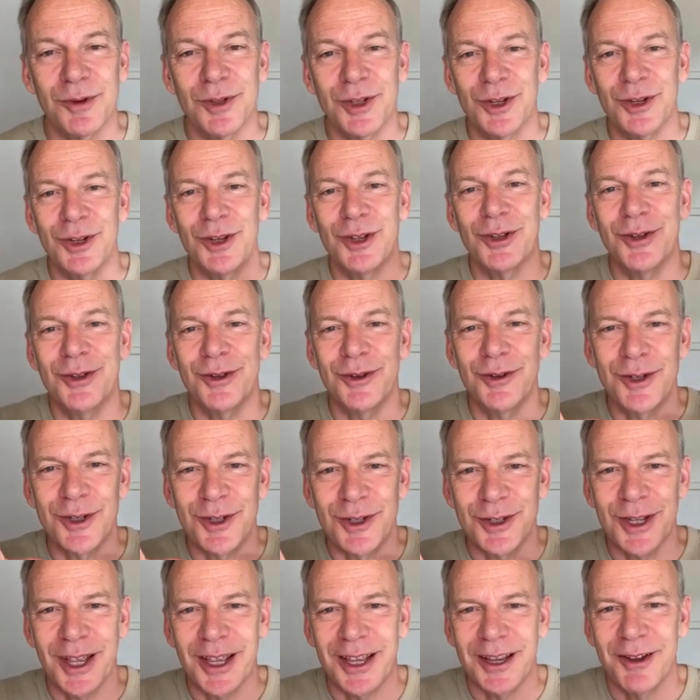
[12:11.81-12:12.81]
to you to
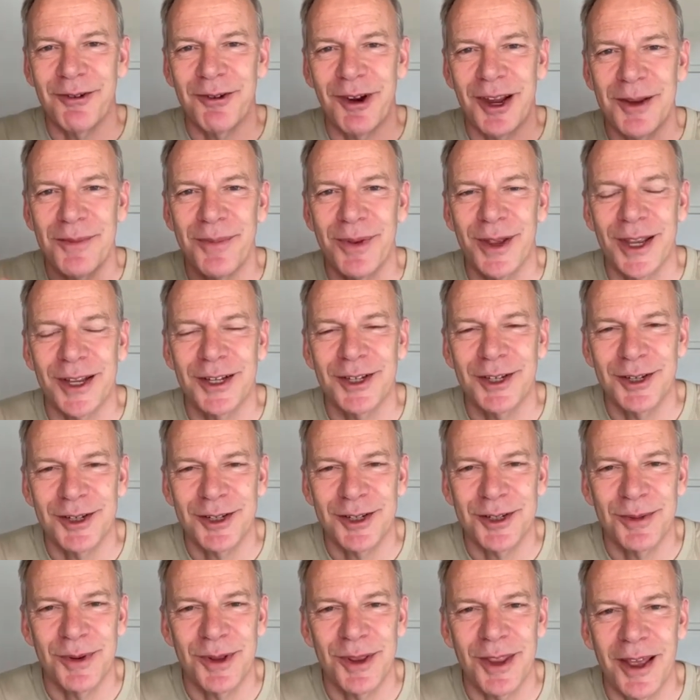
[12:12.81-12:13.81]
take great
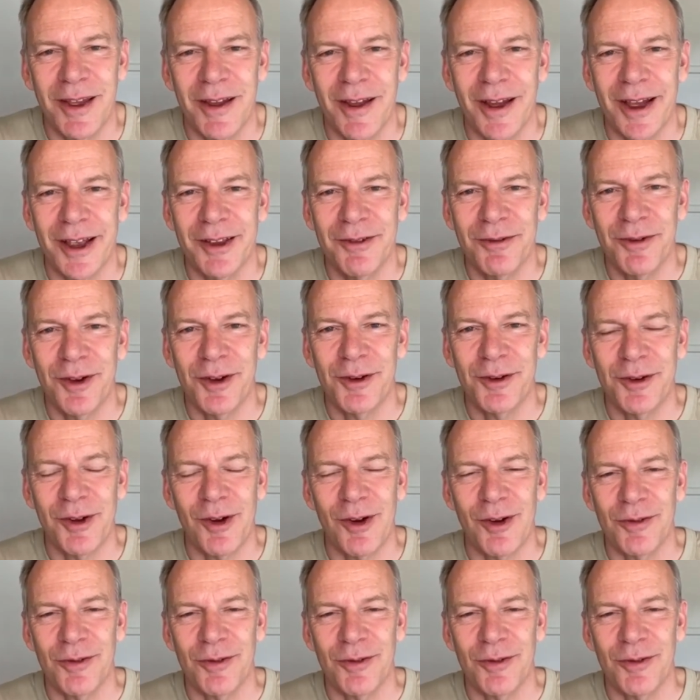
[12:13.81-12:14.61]
pictures with their iPhone